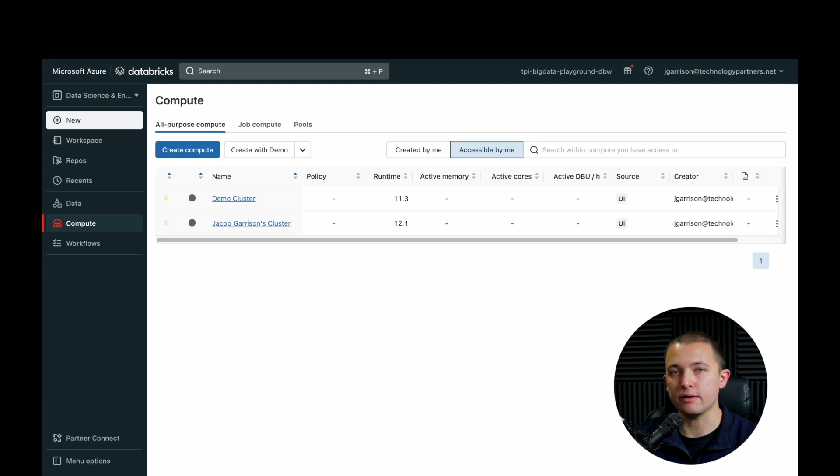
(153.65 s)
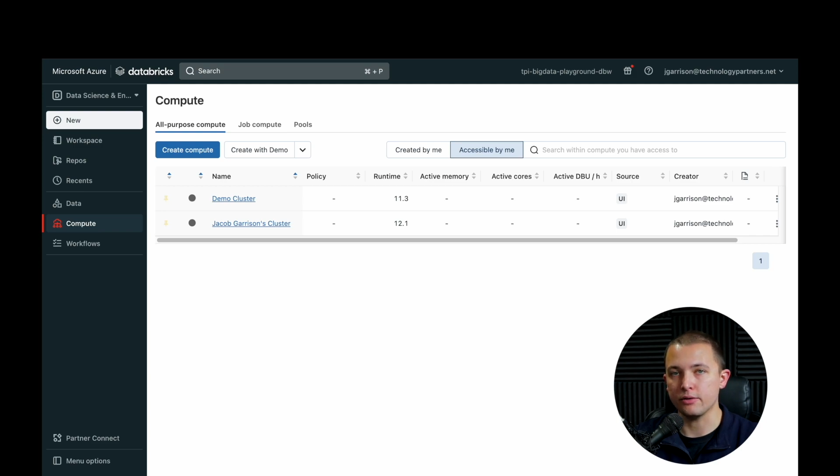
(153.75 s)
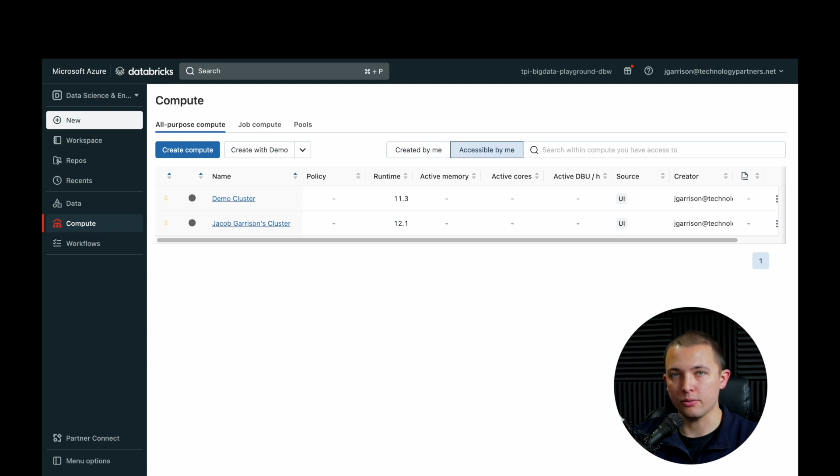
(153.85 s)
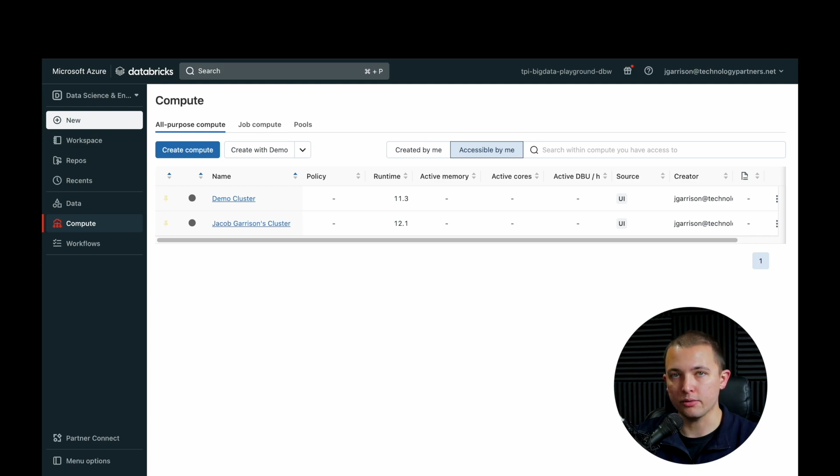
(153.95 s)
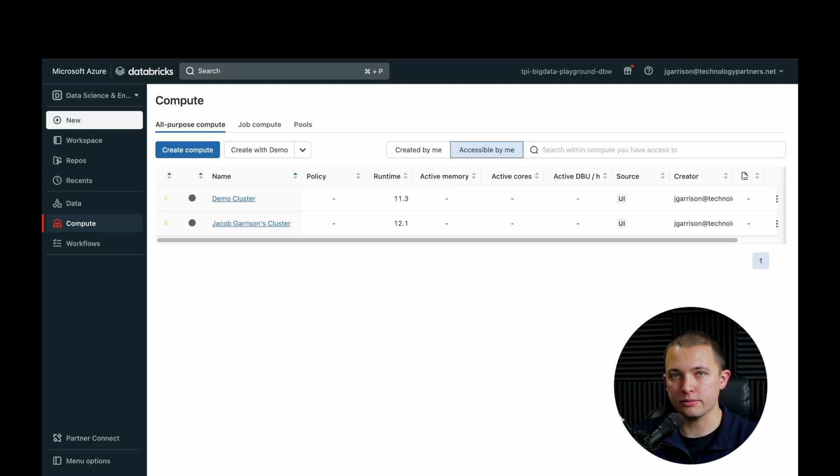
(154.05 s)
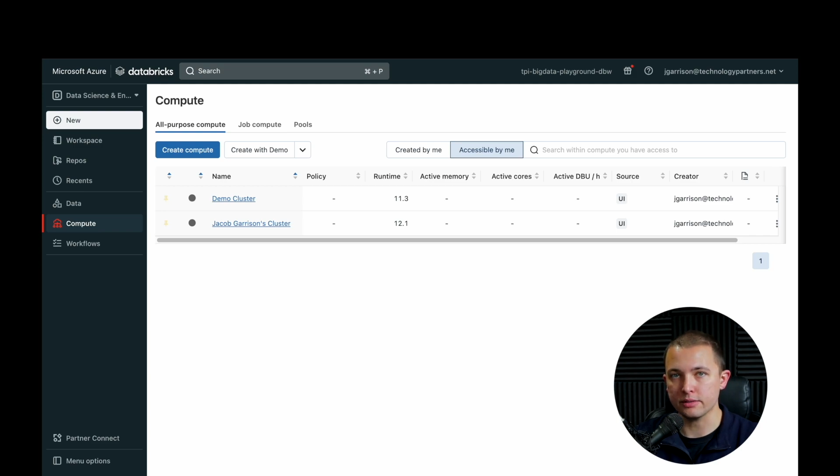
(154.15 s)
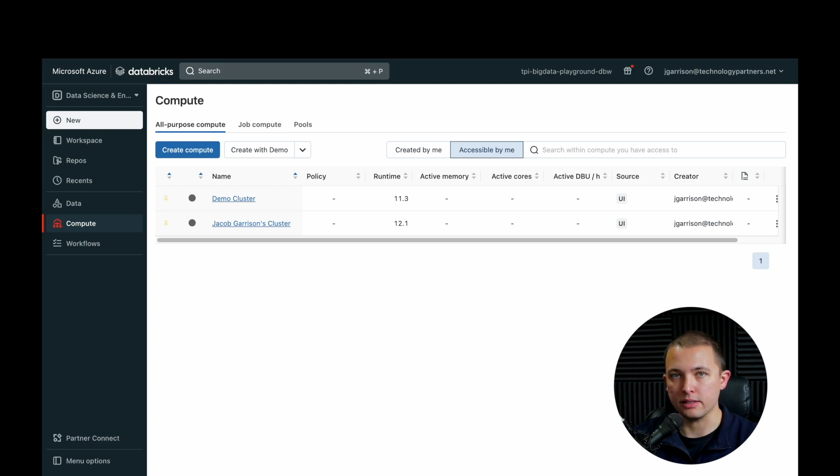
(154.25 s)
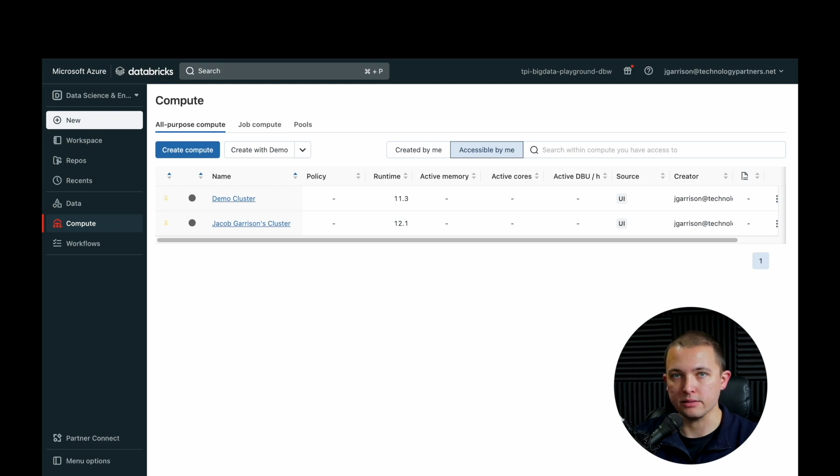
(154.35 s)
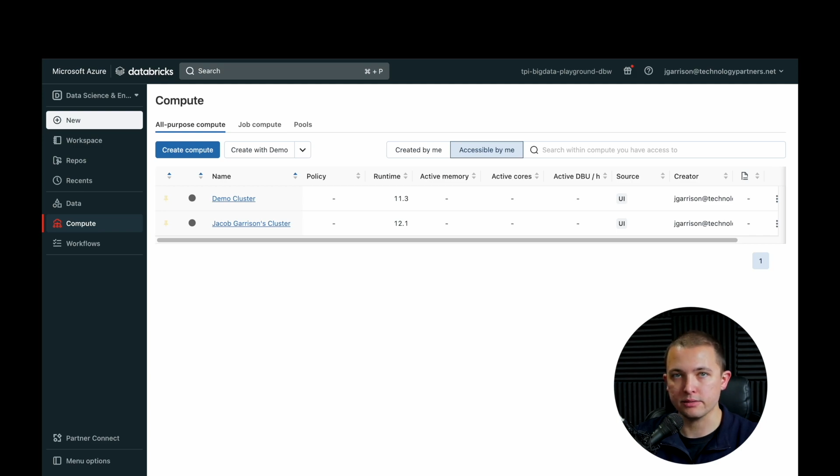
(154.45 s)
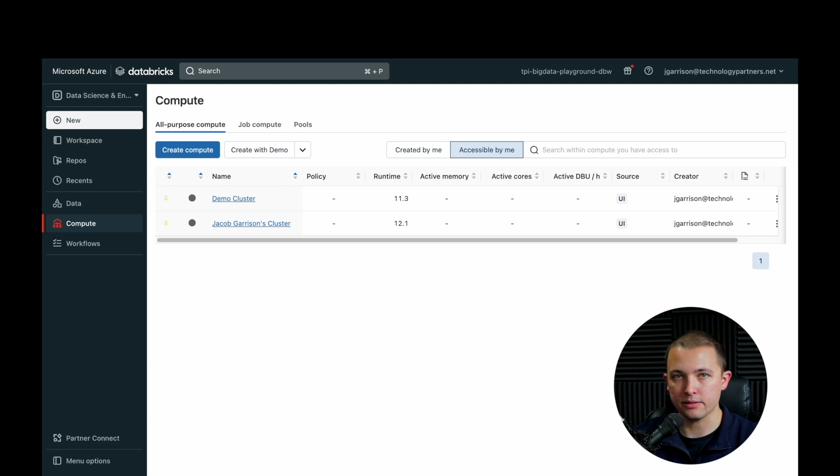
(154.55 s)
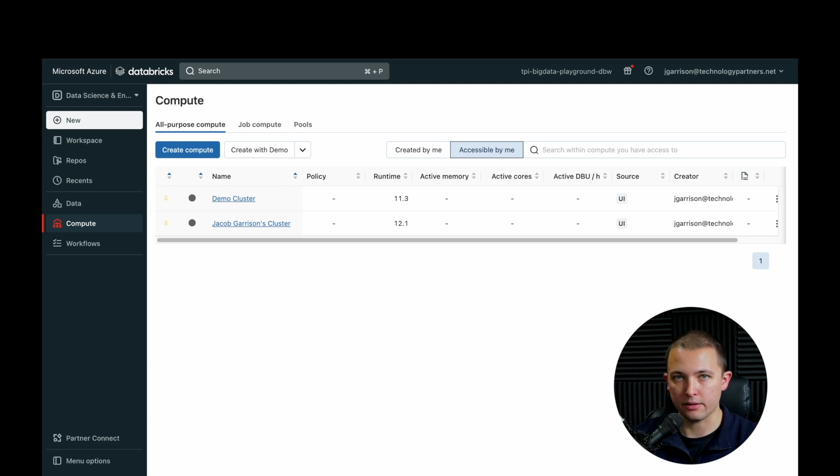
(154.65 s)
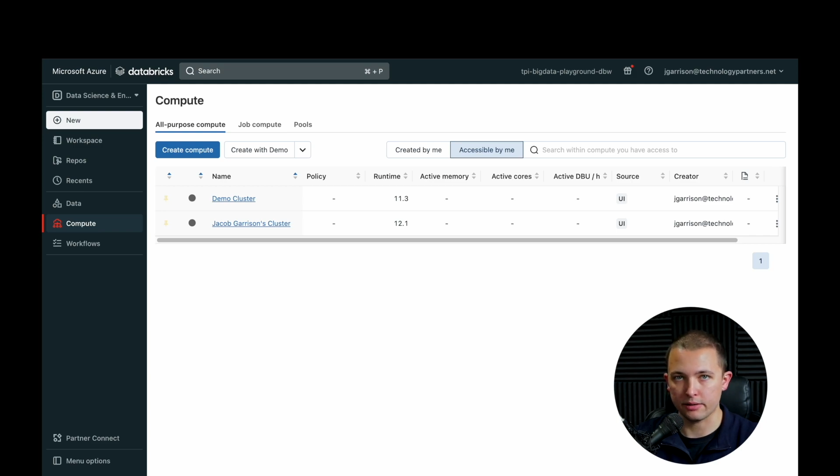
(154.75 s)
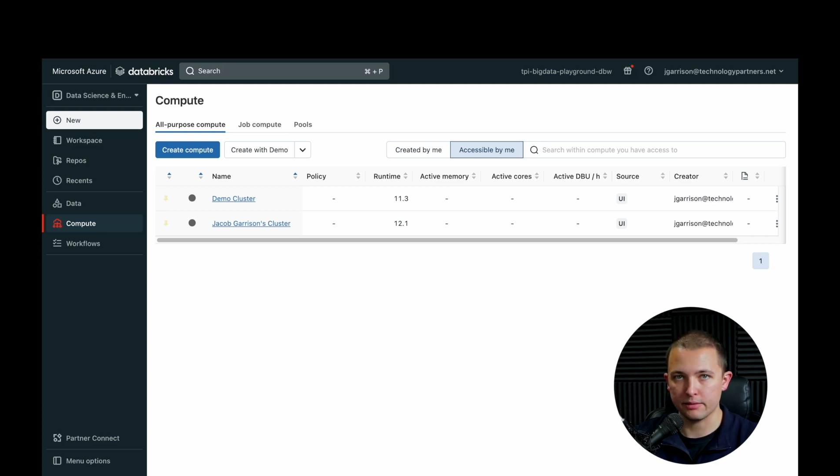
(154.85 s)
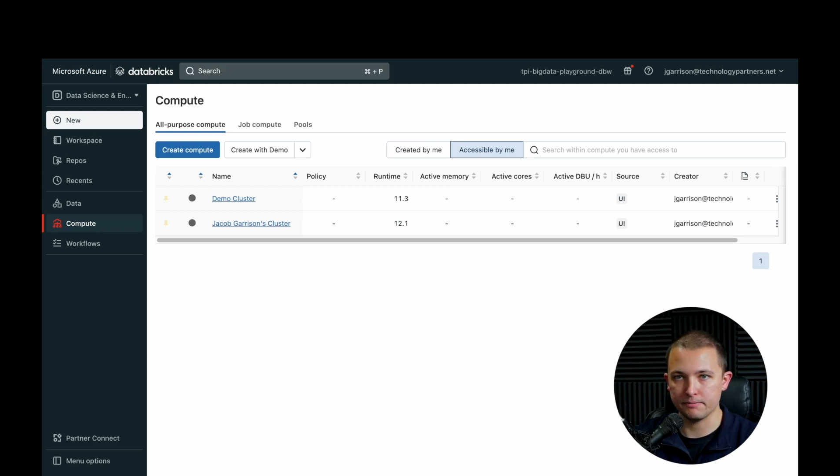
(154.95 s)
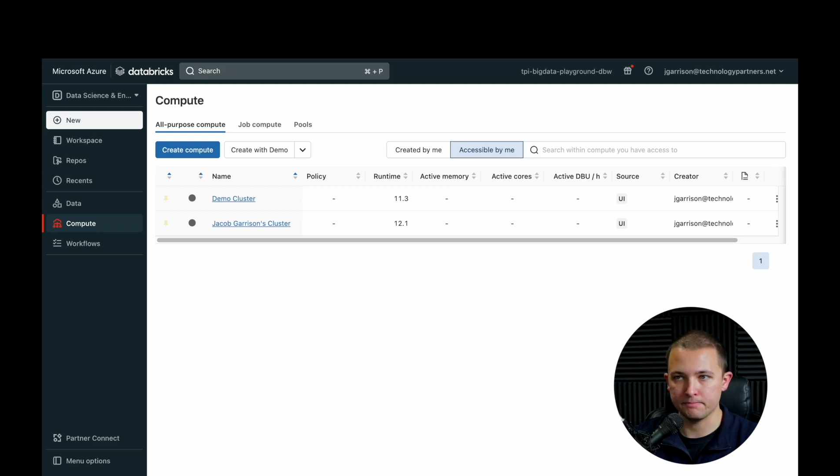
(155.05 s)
yours and start it.